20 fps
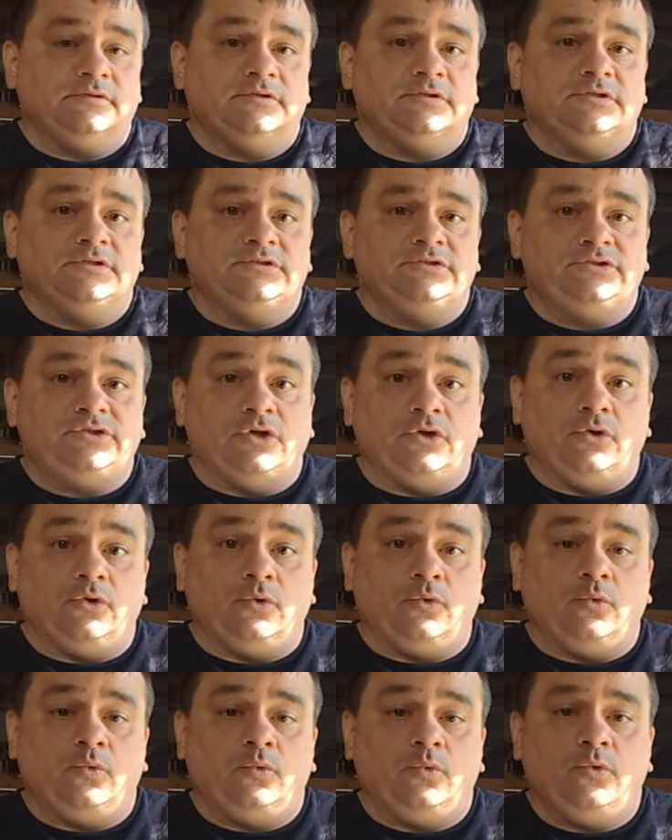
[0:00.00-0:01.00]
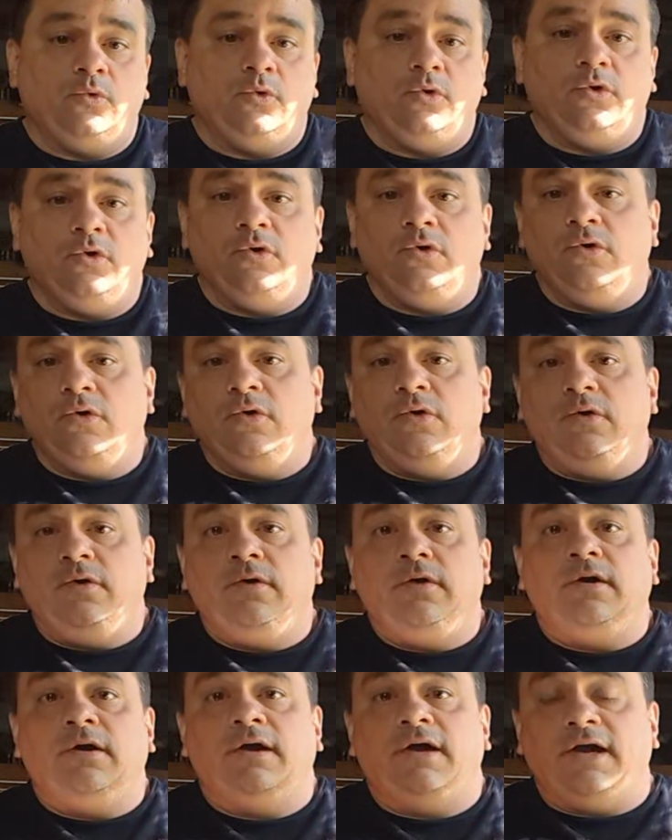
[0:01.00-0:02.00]
So
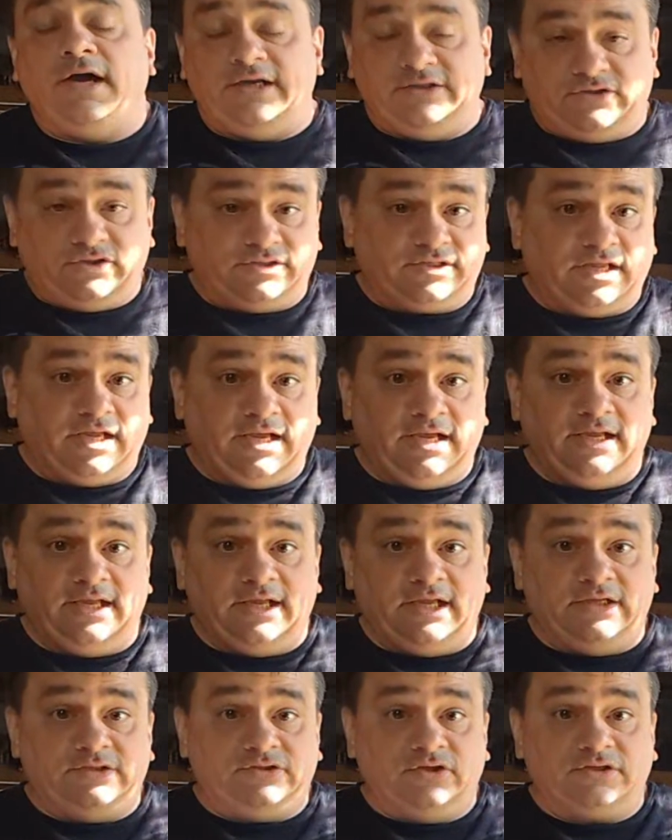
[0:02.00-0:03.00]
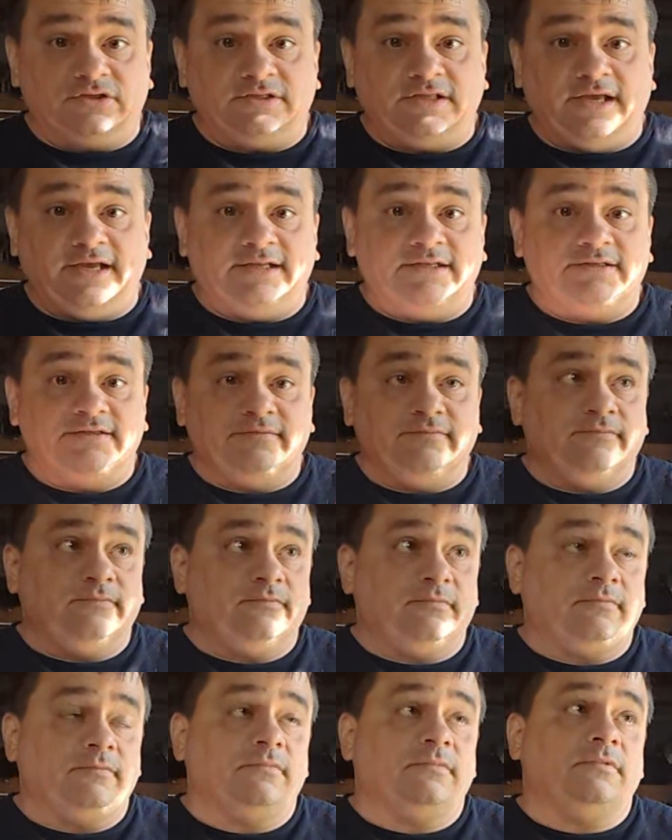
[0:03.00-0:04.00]
I took that,
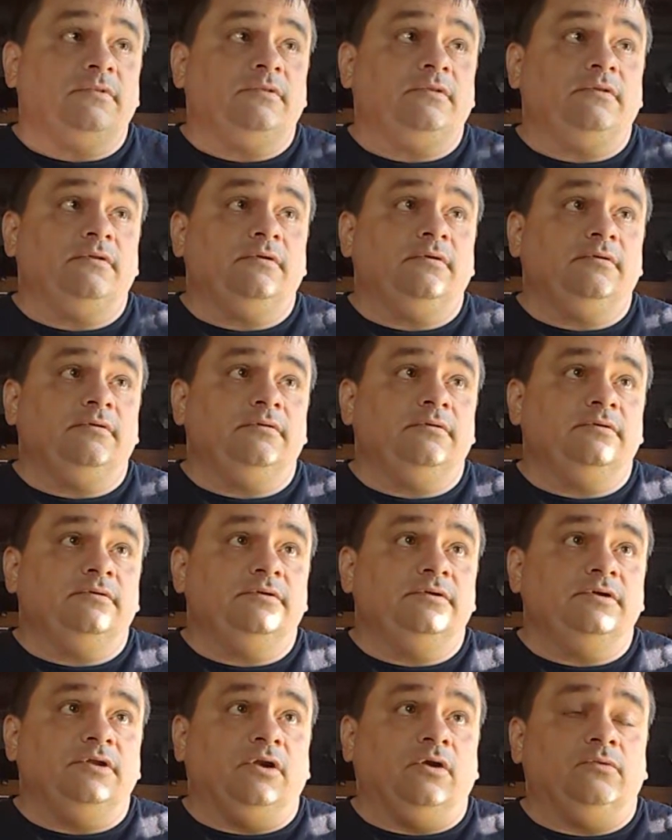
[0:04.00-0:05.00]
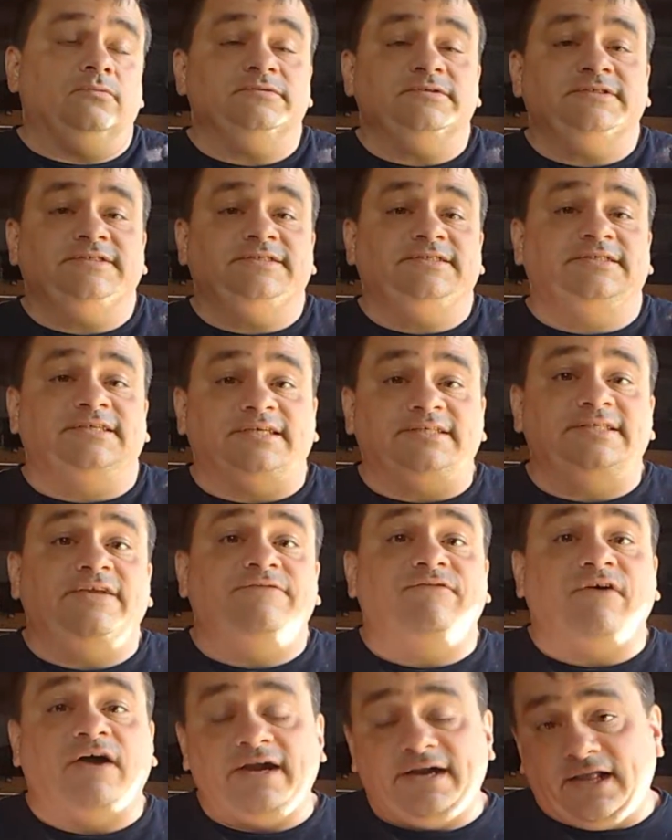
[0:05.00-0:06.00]
you know,
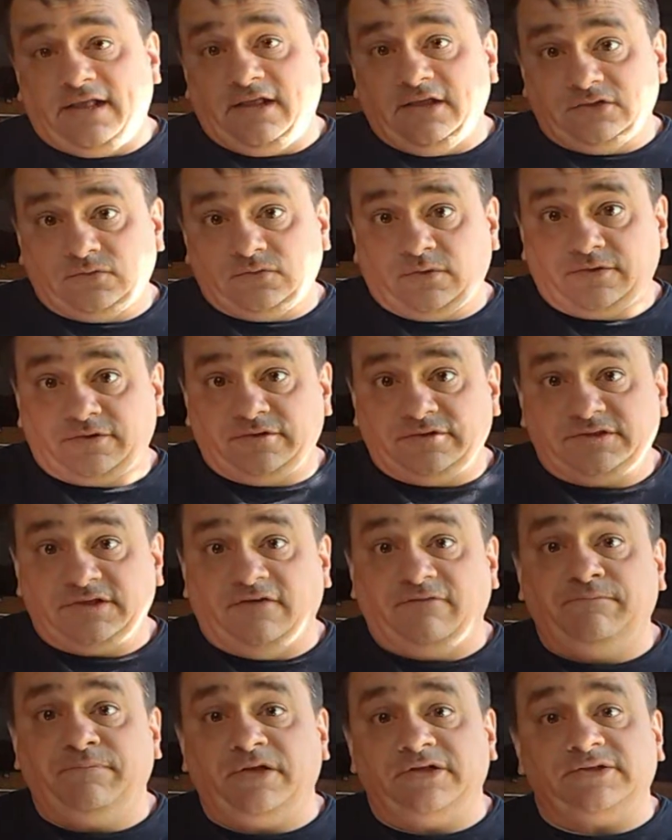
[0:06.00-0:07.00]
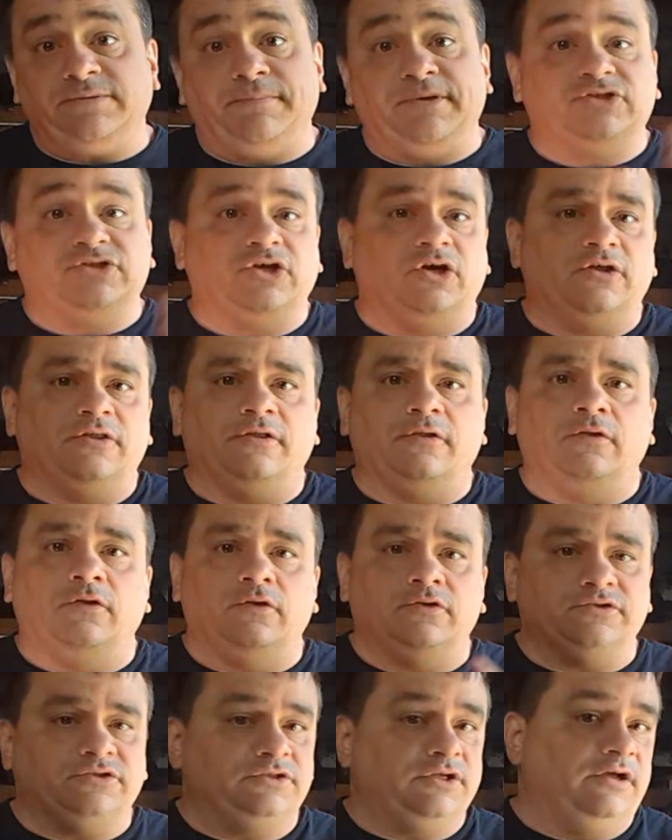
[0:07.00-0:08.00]
$65 worth of stuff plus a bunch of other
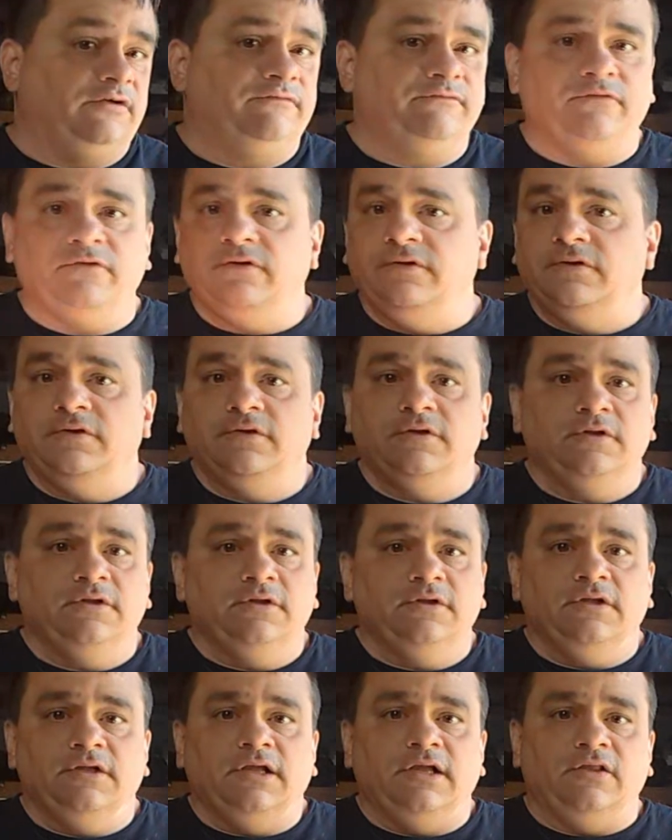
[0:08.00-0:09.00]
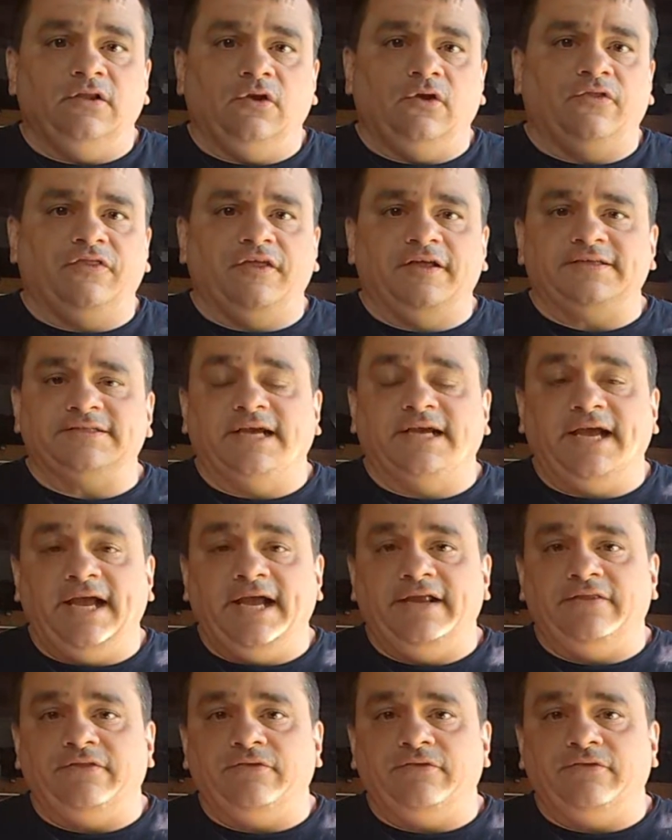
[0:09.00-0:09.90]
little stuff and little things I had